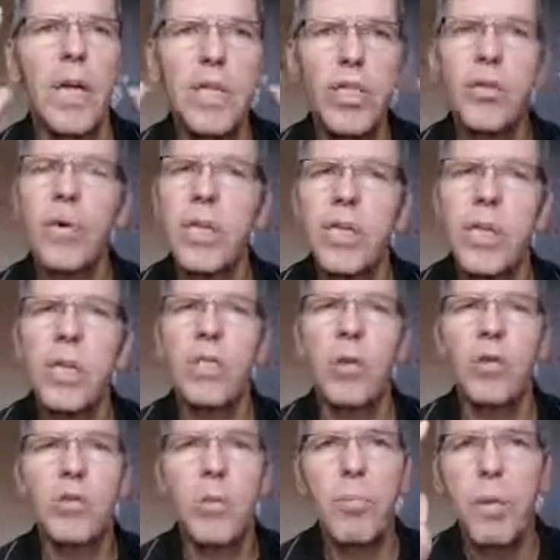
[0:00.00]
intuition is
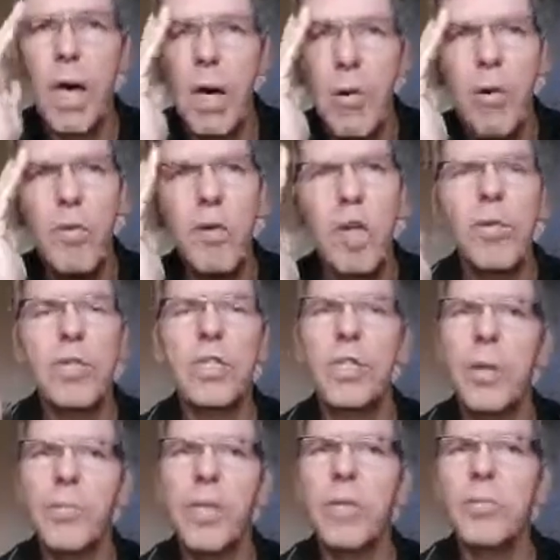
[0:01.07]
also powerful and we
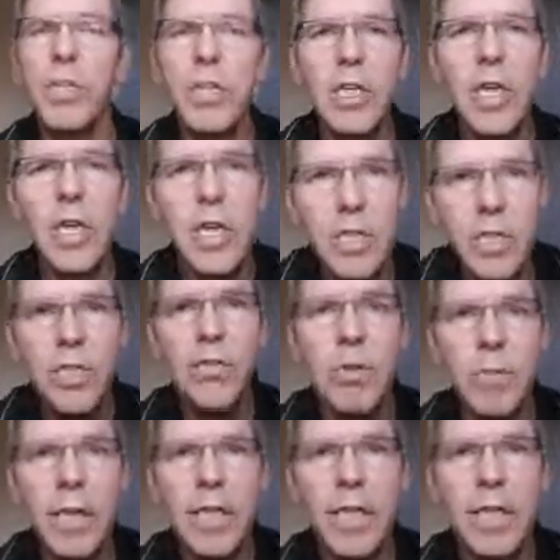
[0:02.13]
sometimes need to listen to
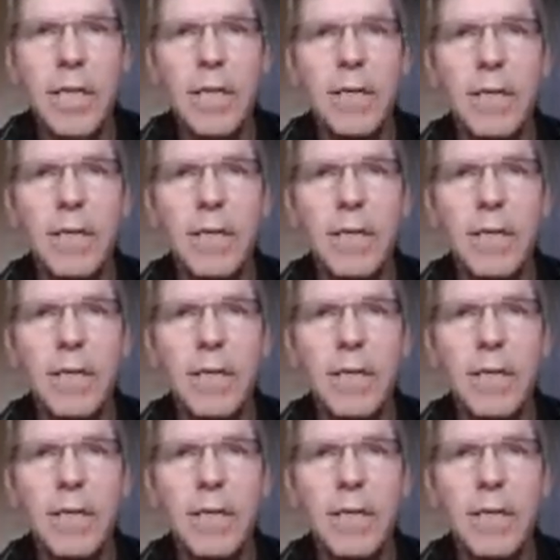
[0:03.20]
it better.